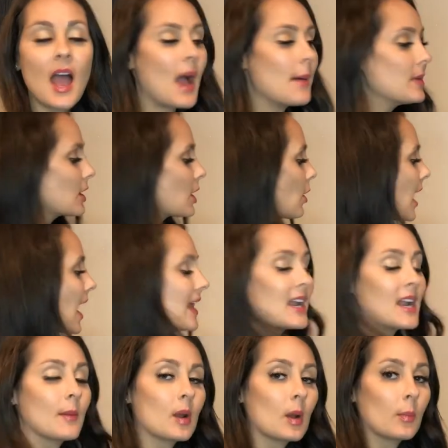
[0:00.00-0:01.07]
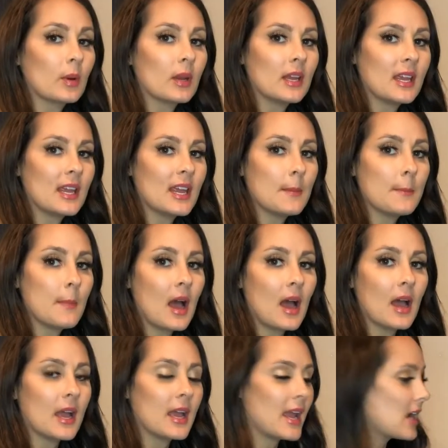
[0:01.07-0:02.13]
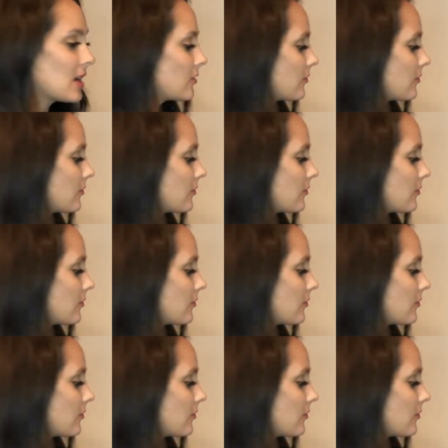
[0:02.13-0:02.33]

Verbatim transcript: I'm gonna go ahead and I'm gonna preheat my air